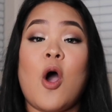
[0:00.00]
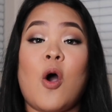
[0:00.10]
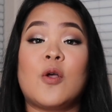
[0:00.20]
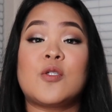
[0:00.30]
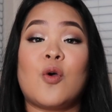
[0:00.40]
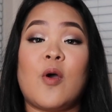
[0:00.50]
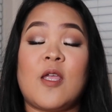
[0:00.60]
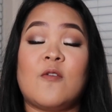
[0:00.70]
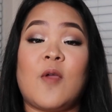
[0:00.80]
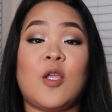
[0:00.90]
Also,
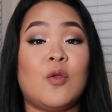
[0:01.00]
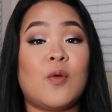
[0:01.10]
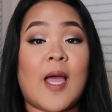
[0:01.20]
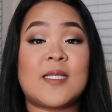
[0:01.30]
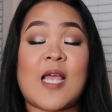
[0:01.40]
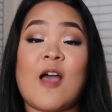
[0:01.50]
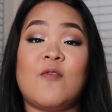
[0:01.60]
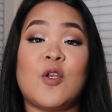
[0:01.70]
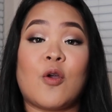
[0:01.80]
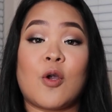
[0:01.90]
if you guys
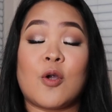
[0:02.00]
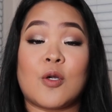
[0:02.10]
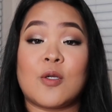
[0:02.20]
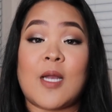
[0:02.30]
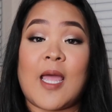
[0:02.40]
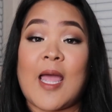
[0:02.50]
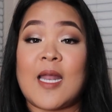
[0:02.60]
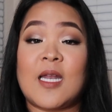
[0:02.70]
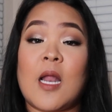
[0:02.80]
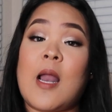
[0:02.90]
haven't heard, I
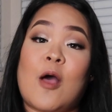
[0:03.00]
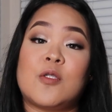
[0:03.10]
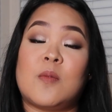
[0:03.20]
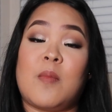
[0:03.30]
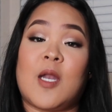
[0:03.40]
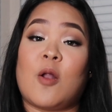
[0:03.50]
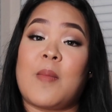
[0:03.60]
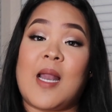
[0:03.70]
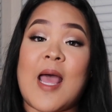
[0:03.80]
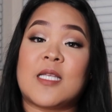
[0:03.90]
had an announcement on
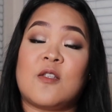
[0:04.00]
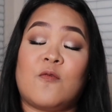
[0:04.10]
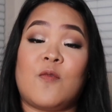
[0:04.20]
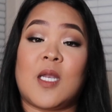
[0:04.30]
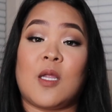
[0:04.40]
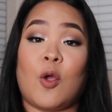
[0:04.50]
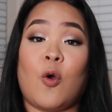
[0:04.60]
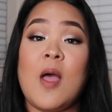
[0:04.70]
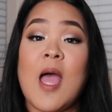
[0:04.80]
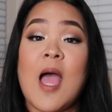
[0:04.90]
my last video.